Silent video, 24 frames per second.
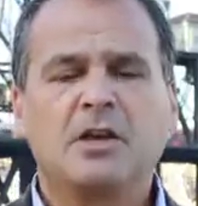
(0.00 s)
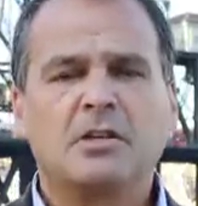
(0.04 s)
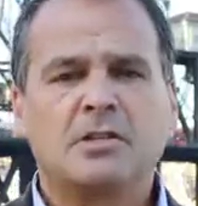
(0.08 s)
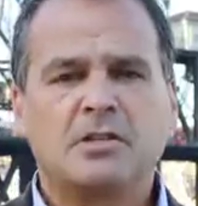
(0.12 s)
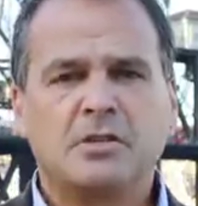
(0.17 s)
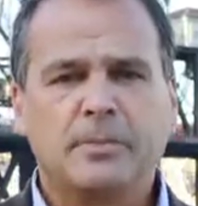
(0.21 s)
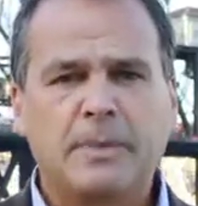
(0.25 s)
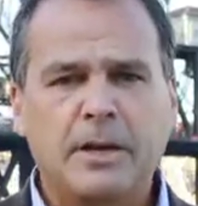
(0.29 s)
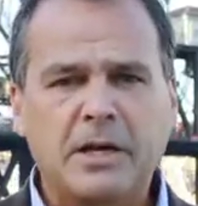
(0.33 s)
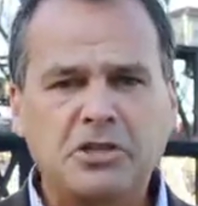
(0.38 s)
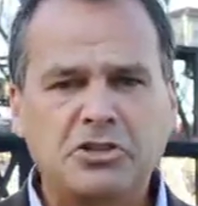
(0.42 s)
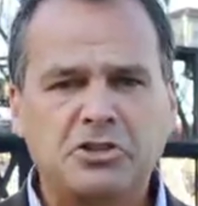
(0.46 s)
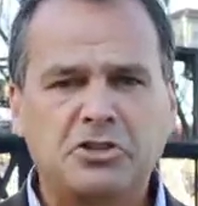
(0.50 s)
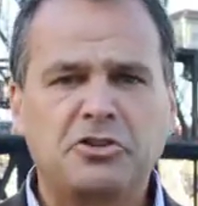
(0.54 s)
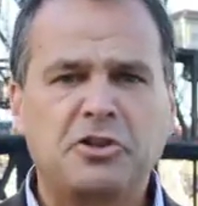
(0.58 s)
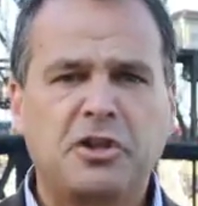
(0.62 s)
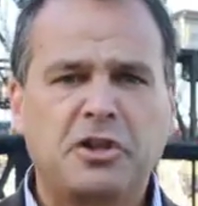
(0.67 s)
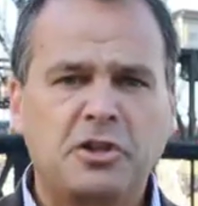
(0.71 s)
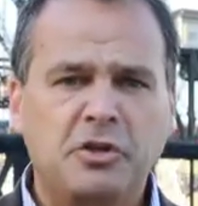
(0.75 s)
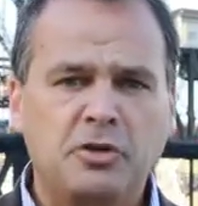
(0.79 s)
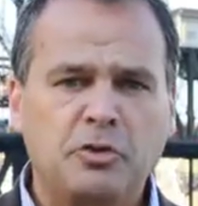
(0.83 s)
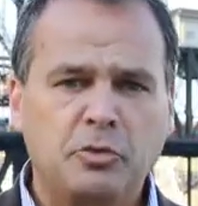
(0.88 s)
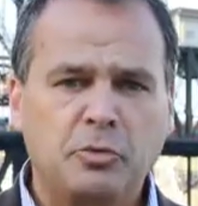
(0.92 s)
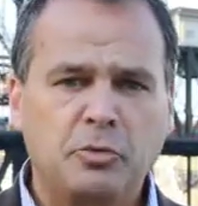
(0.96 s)
So make sure
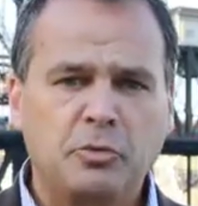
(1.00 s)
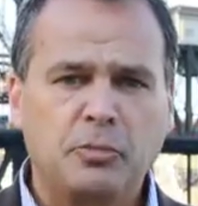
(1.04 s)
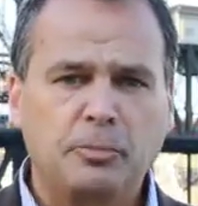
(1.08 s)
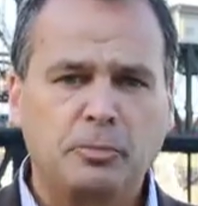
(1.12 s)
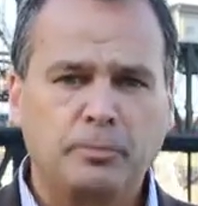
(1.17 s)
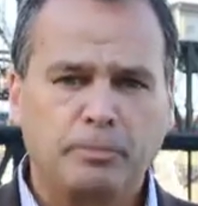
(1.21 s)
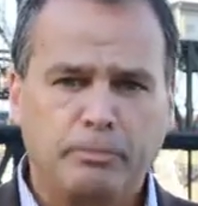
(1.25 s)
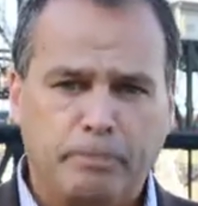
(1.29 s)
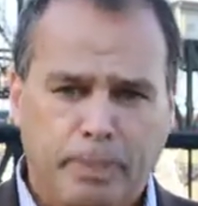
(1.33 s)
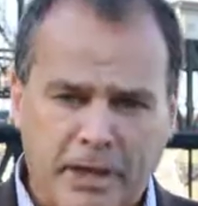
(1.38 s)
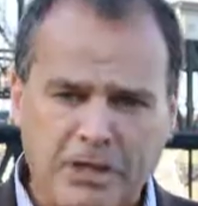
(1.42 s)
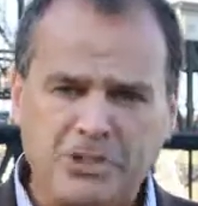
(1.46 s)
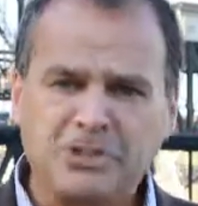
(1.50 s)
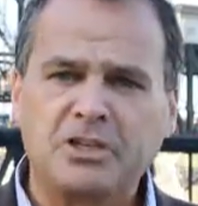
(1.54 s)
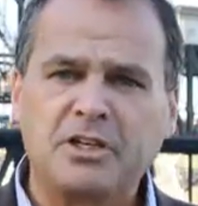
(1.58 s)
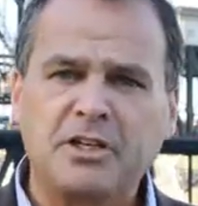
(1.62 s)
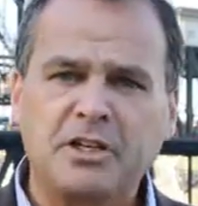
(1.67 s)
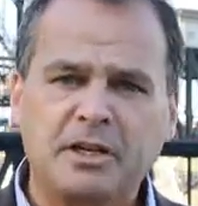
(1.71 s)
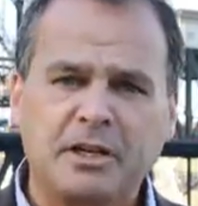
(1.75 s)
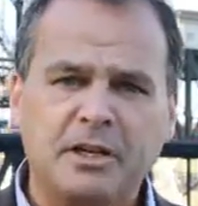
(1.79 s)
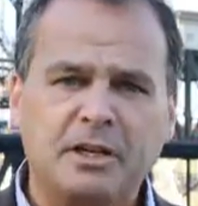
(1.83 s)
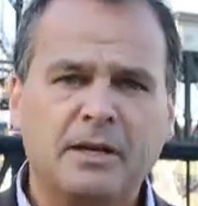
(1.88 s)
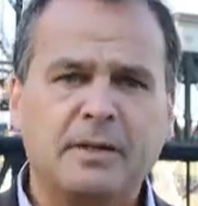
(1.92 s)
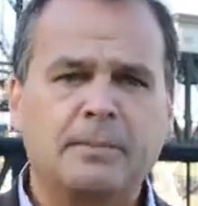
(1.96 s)
that you
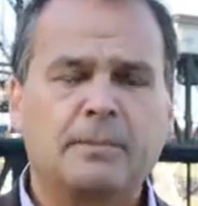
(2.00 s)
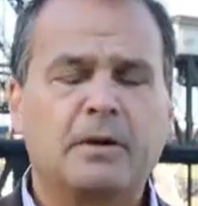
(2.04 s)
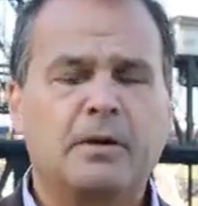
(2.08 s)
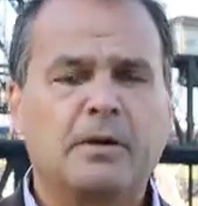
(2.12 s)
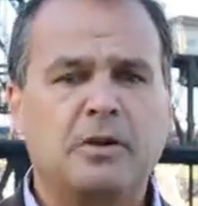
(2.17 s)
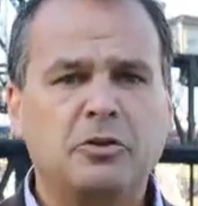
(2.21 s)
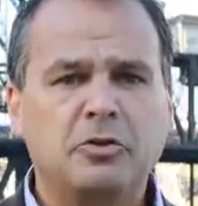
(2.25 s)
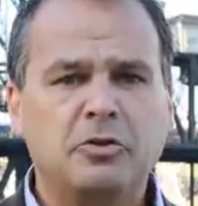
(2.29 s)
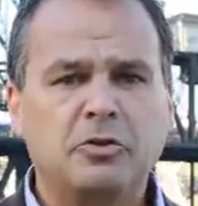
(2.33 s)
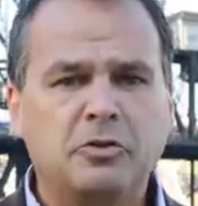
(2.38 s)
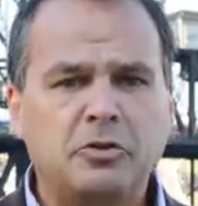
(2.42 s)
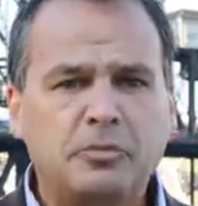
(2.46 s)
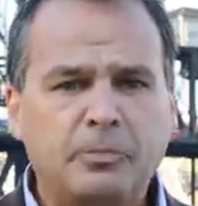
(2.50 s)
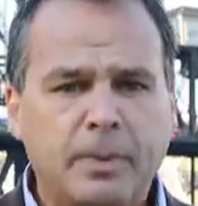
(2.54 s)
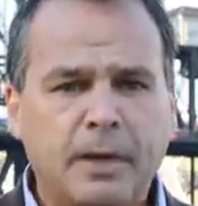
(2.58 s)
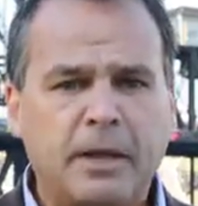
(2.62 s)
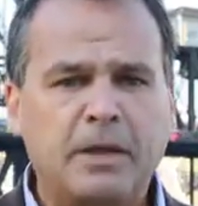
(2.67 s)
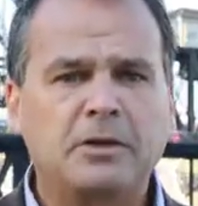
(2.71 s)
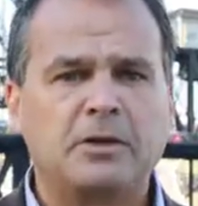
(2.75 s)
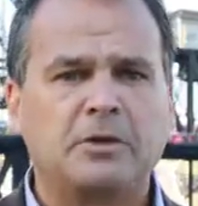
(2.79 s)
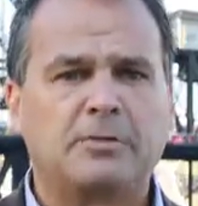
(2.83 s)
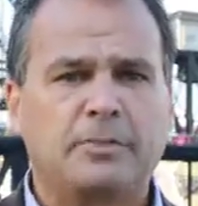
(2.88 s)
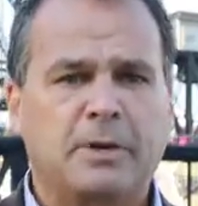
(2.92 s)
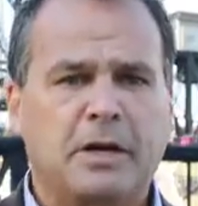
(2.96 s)
budget, but you
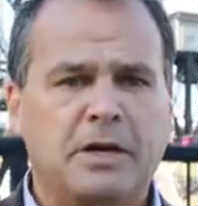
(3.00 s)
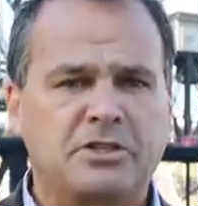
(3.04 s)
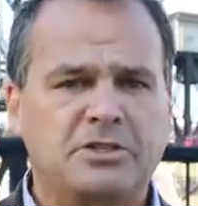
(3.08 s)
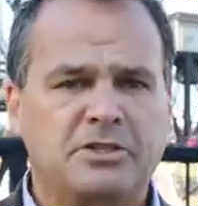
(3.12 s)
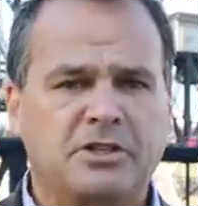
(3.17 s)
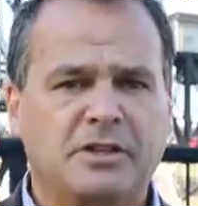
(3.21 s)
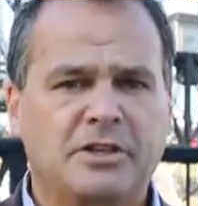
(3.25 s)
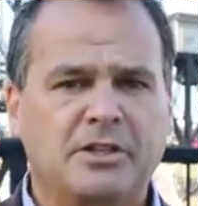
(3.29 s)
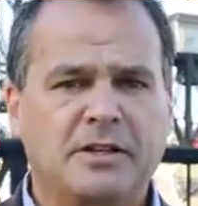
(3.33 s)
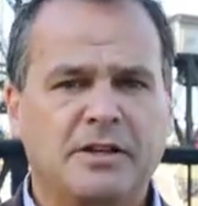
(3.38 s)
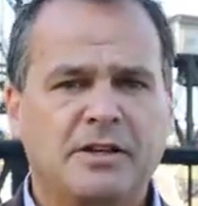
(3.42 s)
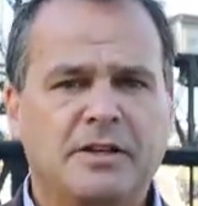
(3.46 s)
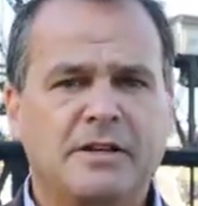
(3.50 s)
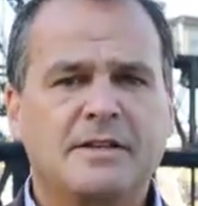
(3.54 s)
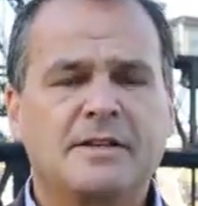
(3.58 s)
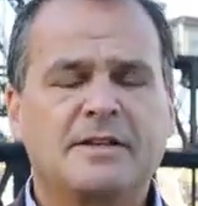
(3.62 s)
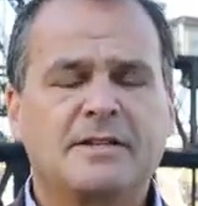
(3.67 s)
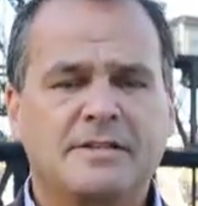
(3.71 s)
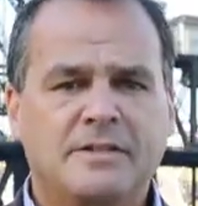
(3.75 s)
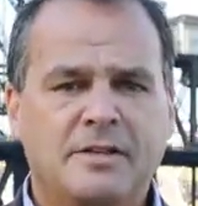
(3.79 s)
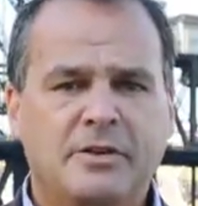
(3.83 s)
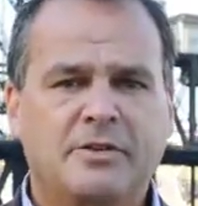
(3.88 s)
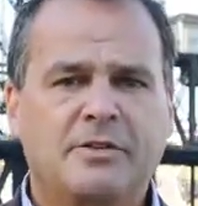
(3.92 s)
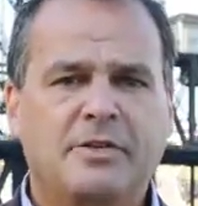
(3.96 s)
spend your budget
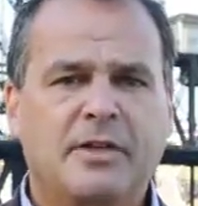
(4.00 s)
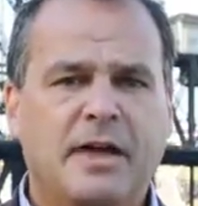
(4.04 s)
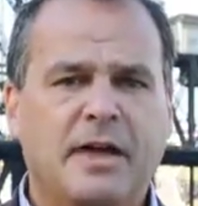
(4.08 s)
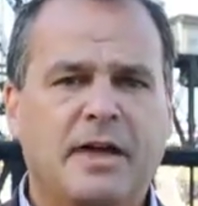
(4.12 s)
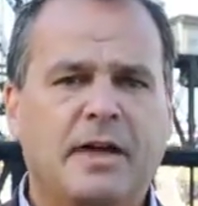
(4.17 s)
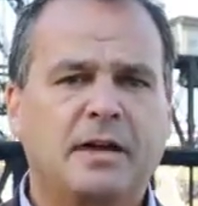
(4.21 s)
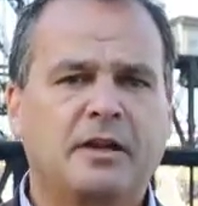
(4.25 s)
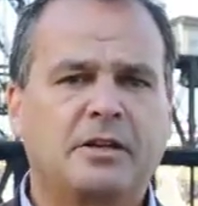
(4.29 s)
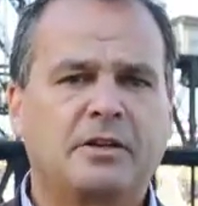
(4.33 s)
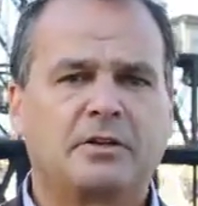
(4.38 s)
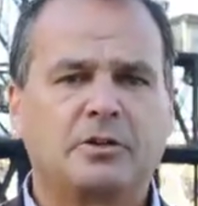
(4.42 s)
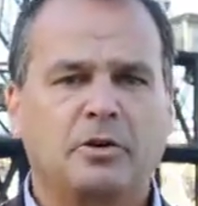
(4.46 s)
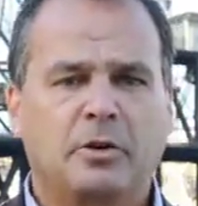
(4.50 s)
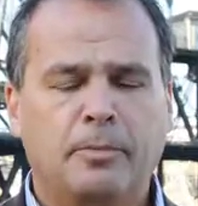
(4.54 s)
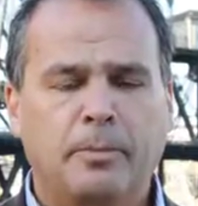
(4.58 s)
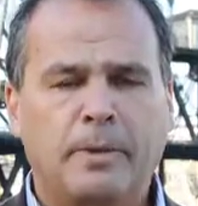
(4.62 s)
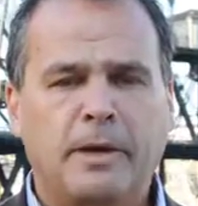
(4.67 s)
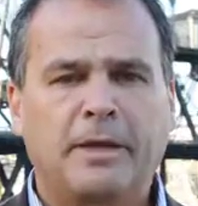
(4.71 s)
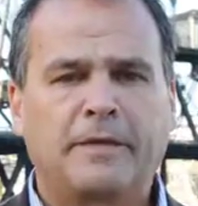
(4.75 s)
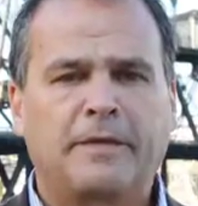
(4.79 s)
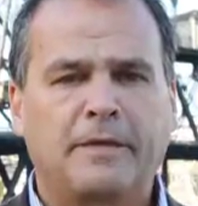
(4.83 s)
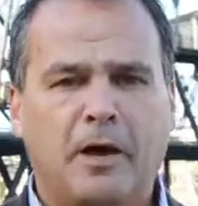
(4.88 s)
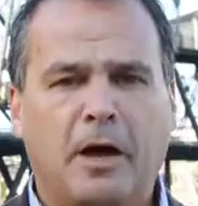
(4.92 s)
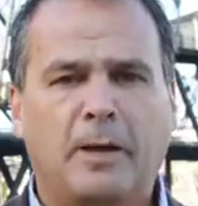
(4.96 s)
so that you don't
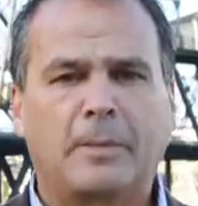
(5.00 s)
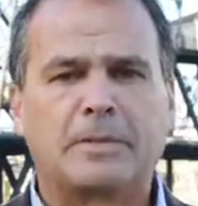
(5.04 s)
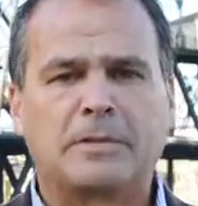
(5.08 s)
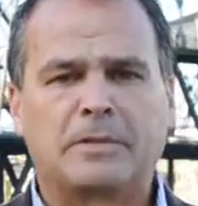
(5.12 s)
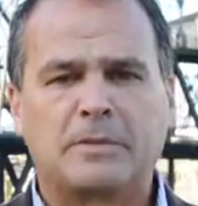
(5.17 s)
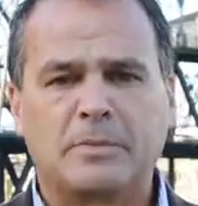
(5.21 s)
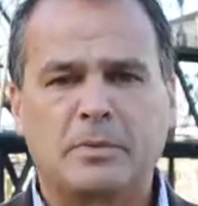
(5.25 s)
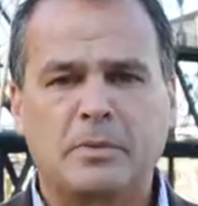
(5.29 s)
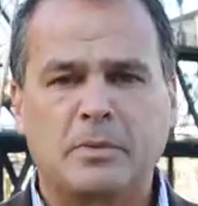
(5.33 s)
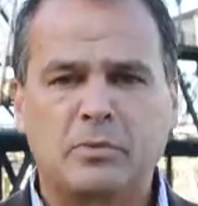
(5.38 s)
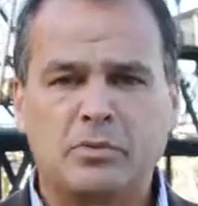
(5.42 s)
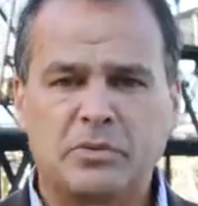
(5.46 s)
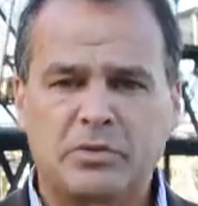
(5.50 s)
make the opposite